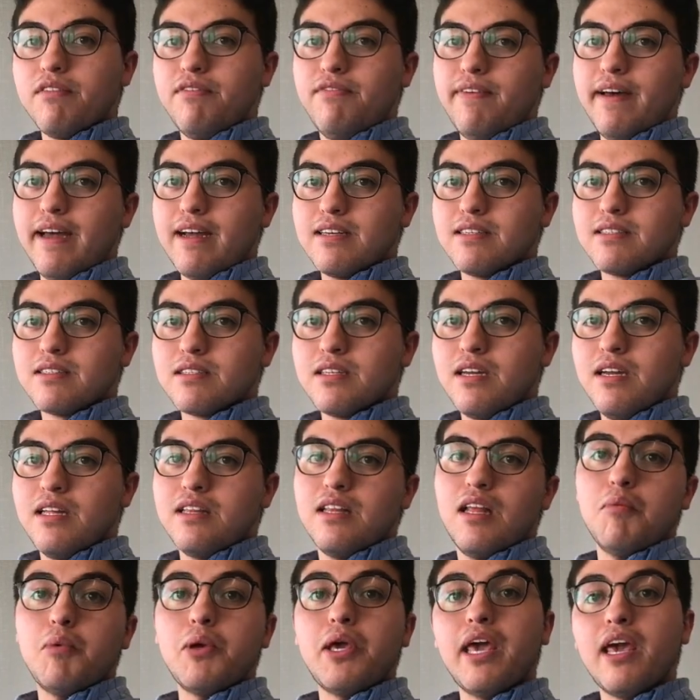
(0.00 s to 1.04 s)
affects
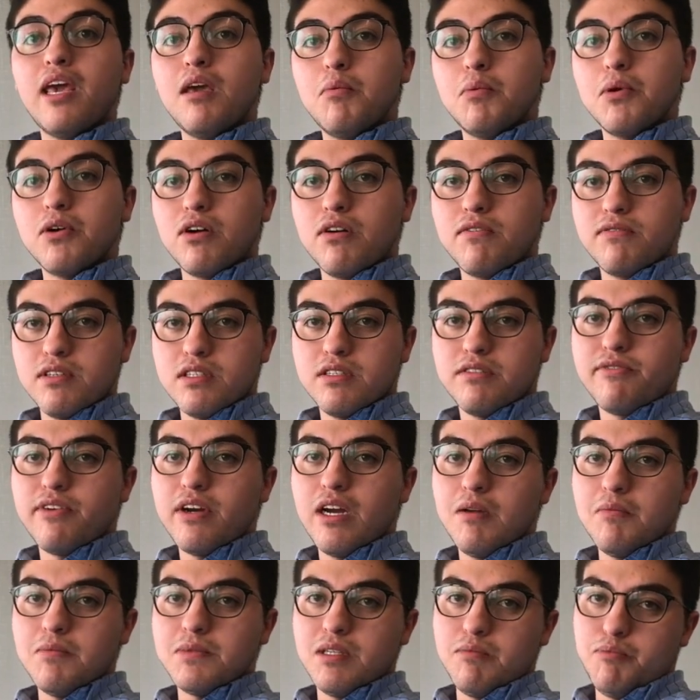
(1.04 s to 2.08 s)
the behavior of these
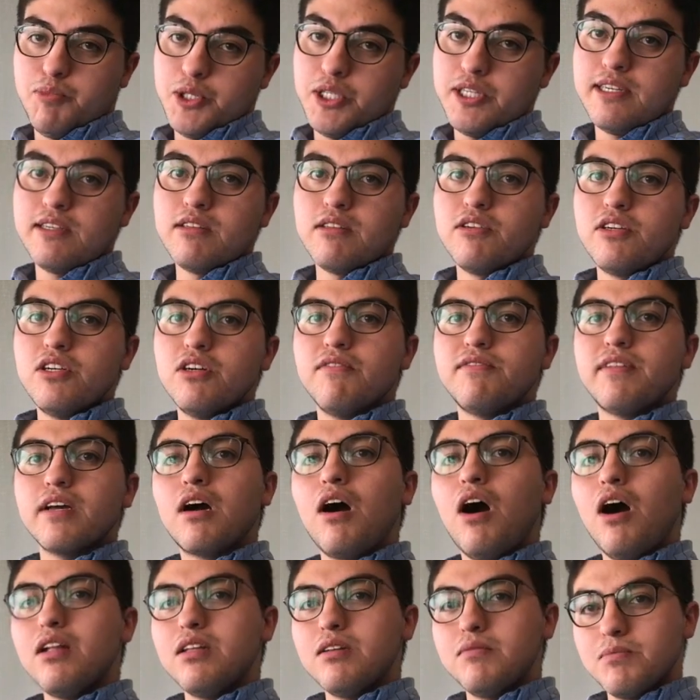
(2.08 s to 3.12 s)
frames and particularly of the
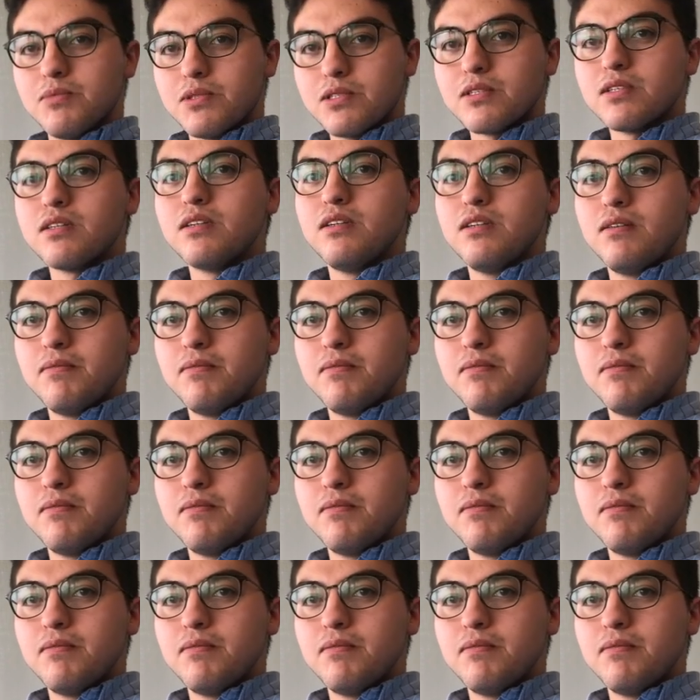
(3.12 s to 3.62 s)
columns.